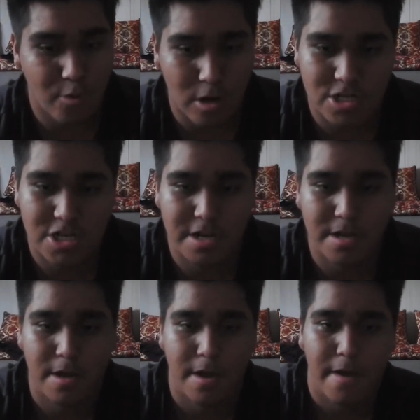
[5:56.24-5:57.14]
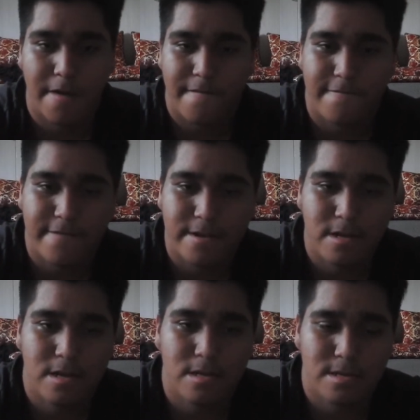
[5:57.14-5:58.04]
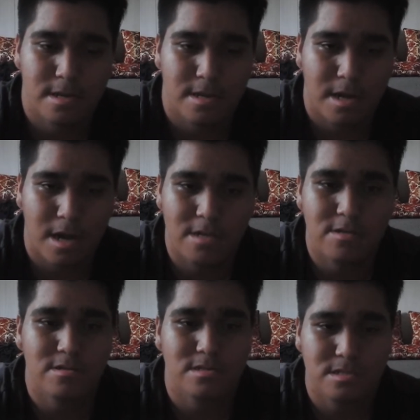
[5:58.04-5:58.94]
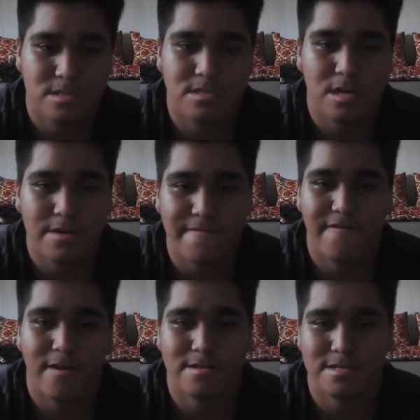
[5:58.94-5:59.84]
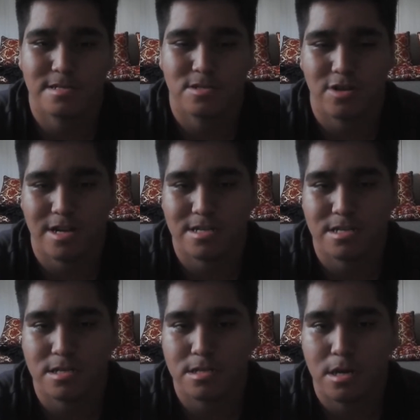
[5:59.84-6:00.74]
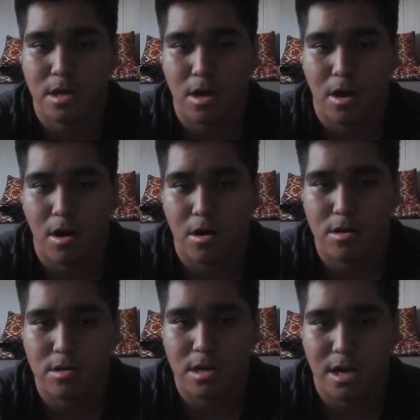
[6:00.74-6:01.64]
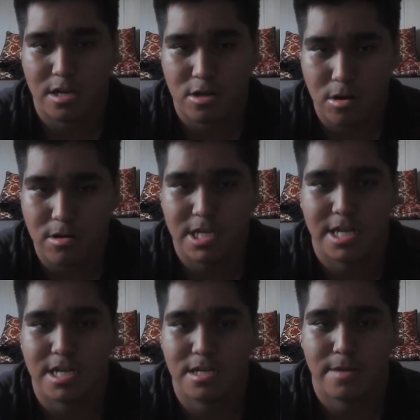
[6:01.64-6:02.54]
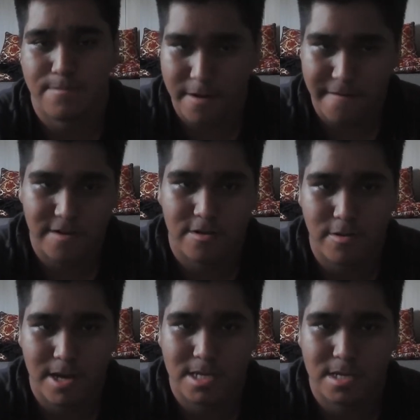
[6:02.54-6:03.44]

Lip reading: watching videos. And I got so far distracted on like not getting the perfect grades